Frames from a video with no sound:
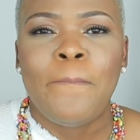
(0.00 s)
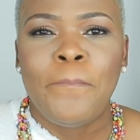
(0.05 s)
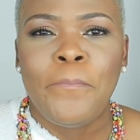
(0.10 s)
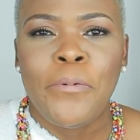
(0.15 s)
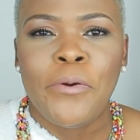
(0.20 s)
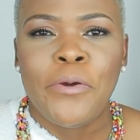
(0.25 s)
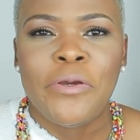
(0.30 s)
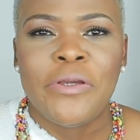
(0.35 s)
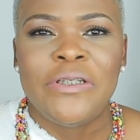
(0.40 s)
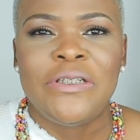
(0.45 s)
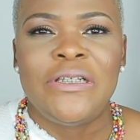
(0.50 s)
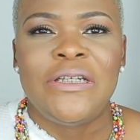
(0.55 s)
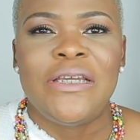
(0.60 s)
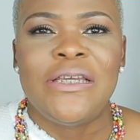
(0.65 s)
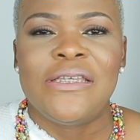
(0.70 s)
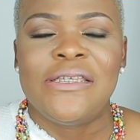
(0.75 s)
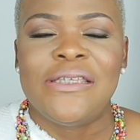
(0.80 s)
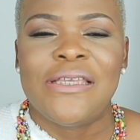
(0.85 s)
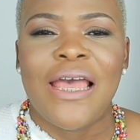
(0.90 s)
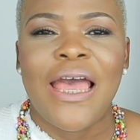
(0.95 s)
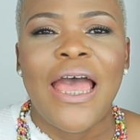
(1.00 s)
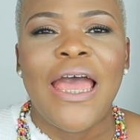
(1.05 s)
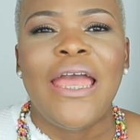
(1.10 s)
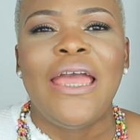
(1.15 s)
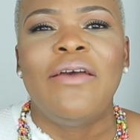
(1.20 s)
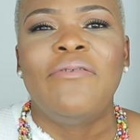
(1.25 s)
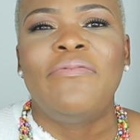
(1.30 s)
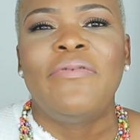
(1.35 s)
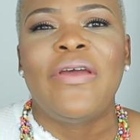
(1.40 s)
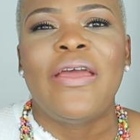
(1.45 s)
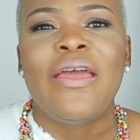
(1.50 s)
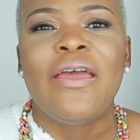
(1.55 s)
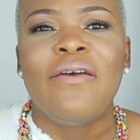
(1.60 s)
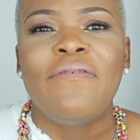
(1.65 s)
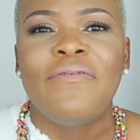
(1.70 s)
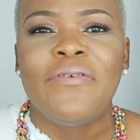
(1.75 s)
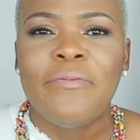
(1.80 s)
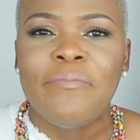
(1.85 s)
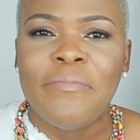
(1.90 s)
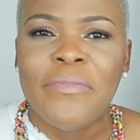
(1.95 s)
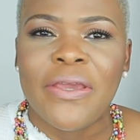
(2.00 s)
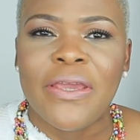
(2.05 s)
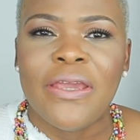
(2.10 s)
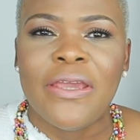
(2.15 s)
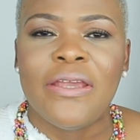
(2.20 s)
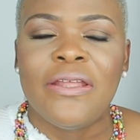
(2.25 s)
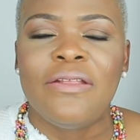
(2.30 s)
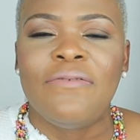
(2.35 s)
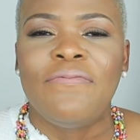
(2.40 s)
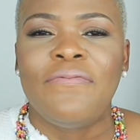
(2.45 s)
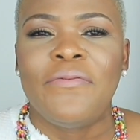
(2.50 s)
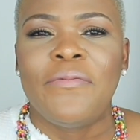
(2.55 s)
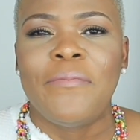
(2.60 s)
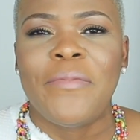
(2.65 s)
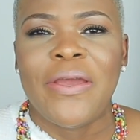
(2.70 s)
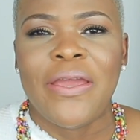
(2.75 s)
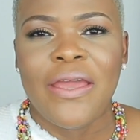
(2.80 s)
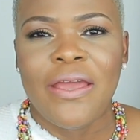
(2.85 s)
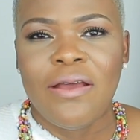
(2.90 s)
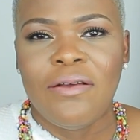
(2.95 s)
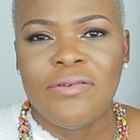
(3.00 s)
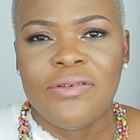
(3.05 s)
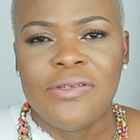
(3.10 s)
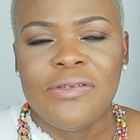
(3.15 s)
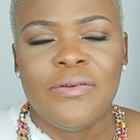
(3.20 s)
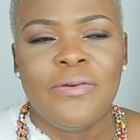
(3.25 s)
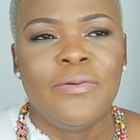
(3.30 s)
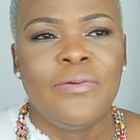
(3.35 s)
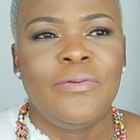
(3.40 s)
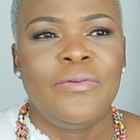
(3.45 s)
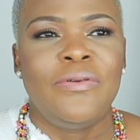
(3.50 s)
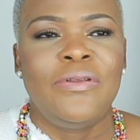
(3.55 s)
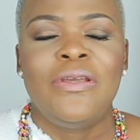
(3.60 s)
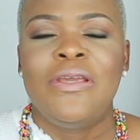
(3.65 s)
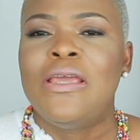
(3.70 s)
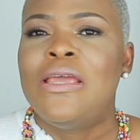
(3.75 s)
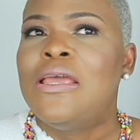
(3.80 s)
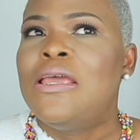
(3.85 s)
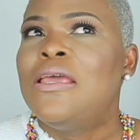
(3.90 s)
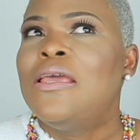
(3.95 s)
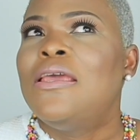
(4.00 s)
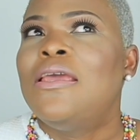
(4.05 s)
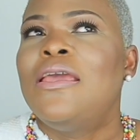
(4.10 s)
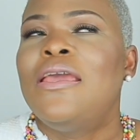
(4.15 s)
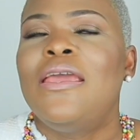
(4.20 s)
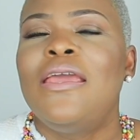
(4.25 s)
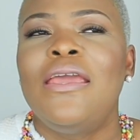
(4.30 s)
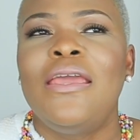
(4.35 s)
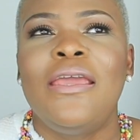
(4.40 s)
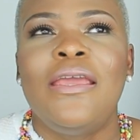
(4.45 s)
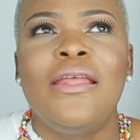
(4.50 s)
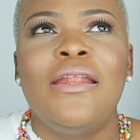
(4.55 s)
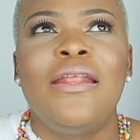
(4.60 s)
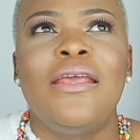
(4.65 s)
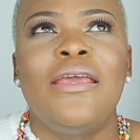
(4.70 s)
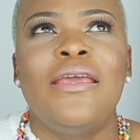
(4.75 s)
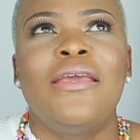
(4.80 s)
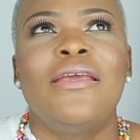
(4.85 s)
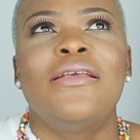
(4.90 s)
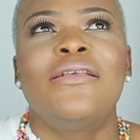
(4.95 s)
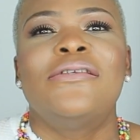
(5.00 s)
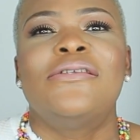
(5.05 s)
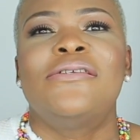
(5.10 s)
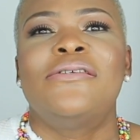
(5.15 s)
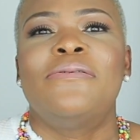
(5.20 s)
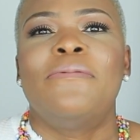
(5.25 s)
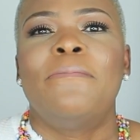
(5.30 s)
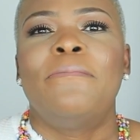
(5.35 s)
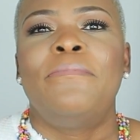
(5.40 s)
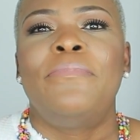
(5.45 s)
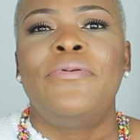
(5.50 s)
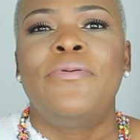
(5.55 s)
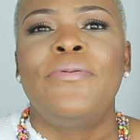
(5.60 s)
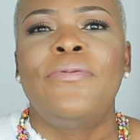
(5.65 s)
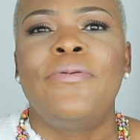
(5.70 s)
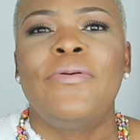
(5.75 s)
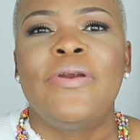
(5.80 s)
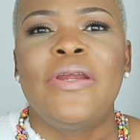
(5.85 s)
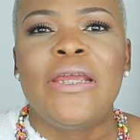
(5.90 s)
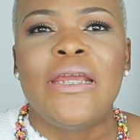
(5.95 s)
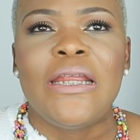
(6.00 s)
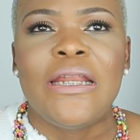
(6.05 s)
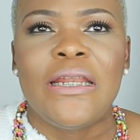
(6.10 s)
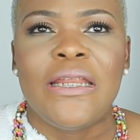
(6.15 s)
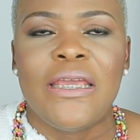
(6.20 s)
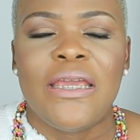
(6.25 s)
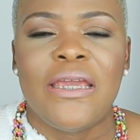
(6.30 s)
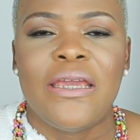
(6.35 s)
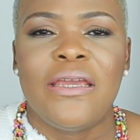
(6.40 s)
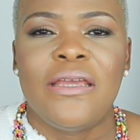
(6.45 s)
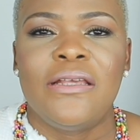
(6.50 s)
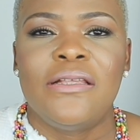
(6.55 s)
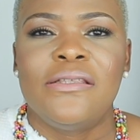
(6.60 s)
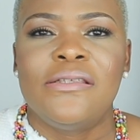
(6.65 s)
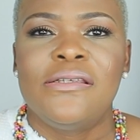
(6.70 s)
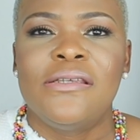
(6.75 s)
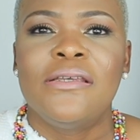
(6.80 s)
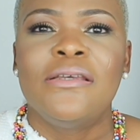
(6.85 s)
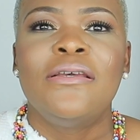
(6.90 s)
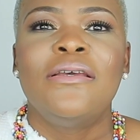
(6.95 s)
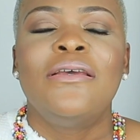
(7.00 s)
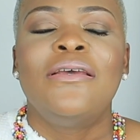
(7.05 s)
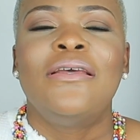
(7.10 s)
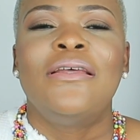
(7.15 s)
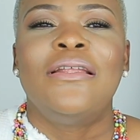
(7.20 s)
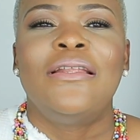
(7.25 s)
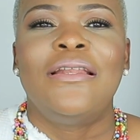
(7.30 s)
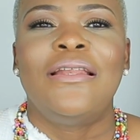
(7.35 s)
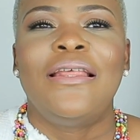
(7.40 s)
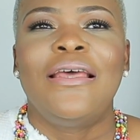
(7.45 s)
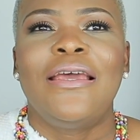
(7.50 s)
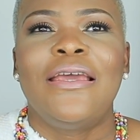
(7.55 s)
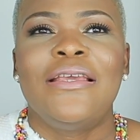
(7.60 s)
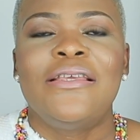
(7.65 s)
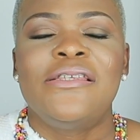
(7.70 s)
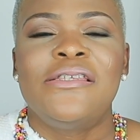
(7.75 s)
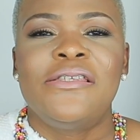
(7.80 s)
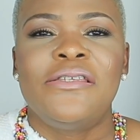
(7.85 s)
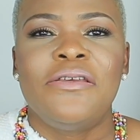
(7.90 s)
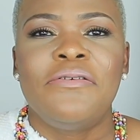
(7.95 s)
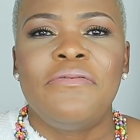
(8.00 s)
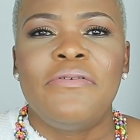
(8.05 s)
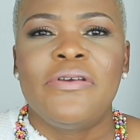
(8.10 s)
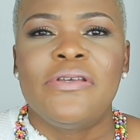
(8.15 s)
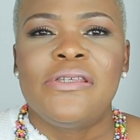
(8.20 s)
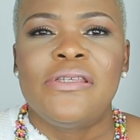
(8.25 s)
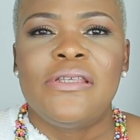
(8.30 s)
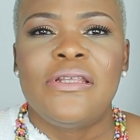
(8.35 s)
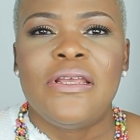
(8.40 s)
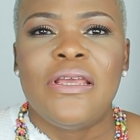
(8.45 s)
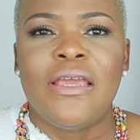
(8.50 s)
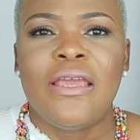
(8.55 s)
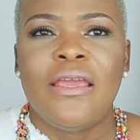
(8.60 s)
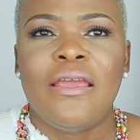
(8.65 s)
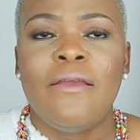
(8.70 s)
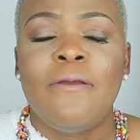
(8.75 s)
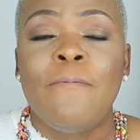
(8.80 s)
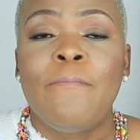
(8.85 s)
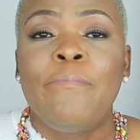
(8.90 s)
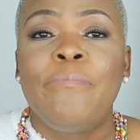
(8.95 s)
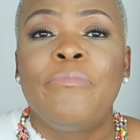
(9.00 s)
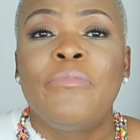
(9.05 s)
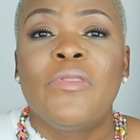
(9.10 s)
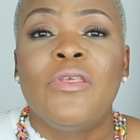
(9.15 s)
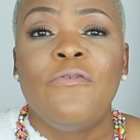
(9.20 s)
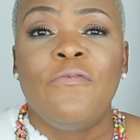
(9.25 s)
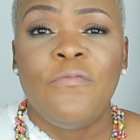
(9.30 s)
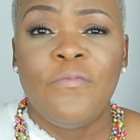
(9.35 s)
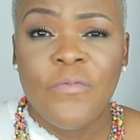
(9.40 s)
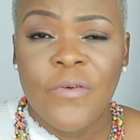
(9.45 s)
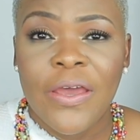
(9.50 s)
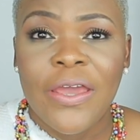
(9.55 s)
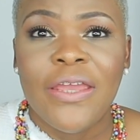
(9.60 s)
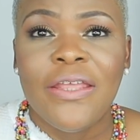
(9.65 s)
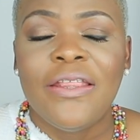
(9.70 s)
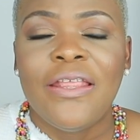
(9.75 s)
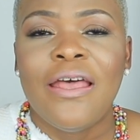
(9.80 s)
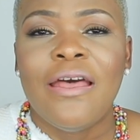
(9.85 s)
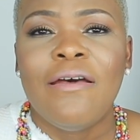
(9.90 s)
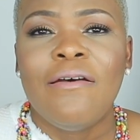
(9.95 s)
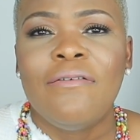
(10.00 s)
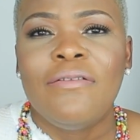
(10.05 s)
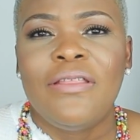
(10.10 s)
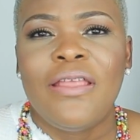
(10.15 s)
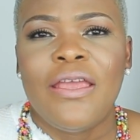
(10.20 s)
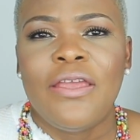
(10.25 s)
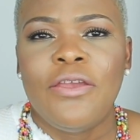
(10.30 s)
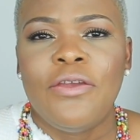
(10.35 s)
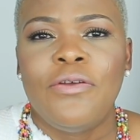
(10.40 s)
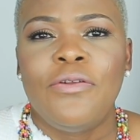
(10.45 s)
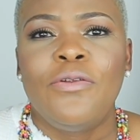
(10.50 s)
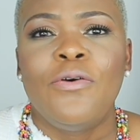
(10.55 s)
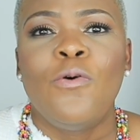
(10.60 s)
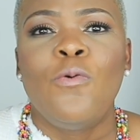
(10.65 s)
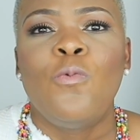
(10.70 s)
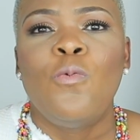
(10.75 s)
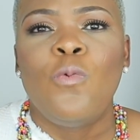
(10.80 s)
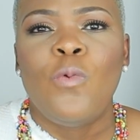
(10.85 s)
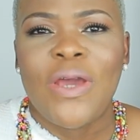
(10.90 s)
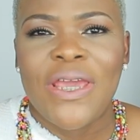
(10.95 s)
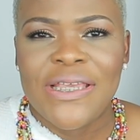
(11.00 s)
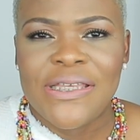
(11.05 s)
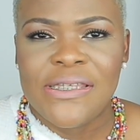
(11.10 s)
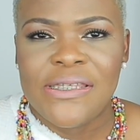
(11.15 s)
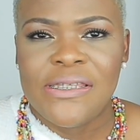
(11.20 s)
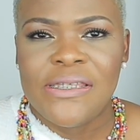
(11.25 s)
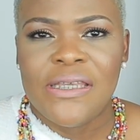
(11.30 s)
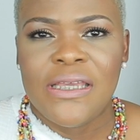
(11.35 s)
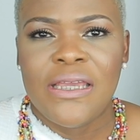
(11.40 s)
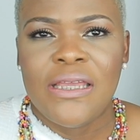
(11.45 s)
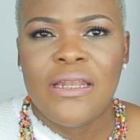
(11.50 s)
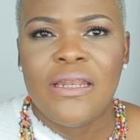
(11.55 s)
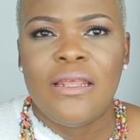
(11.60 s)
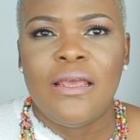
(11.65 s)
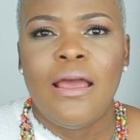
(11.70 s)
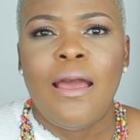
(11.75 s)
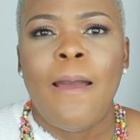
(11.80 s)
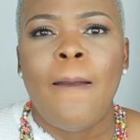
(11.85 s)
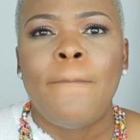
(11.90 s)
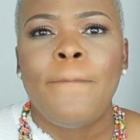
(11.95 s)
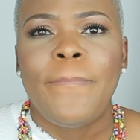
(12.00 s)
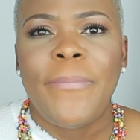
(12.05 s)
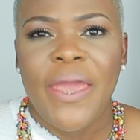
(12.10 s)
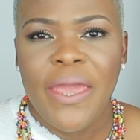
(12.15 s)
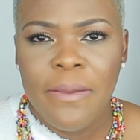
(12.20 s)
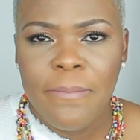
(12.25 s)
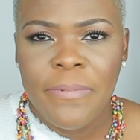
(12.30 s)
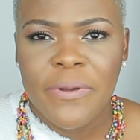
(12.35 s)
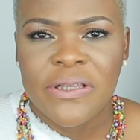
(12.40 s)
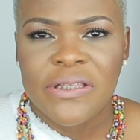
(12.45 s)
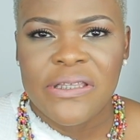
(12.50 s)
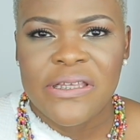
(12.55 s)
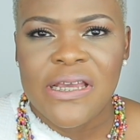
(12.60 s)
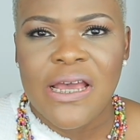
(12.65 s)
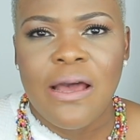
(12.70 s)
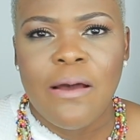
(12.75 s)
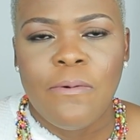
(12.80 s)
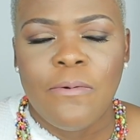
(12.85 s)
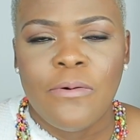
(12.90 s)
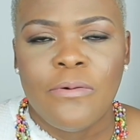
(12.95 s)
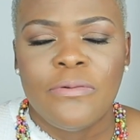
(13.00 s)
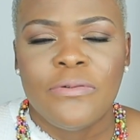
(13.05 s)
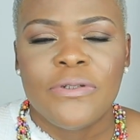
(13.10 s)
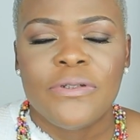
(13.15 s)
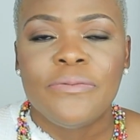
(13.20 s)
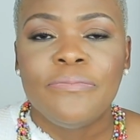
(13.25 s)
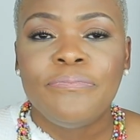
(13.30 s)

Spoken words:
purchase I have ever made for my household. It is brilliant. Like, seriously, you find out that you're not wasting paper towels.